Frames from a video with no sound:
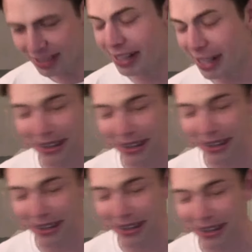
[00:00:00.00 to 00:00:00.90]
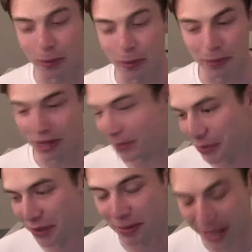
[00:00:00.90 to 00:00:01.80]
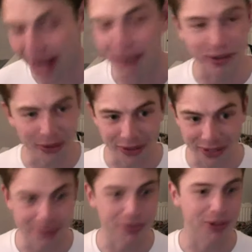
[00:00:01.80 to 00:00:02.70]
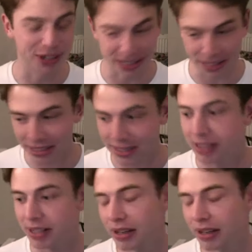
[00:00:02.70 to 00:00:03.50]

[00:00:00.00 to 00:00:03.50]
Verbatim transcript: And then I ended up not being with him, but carried on this project. And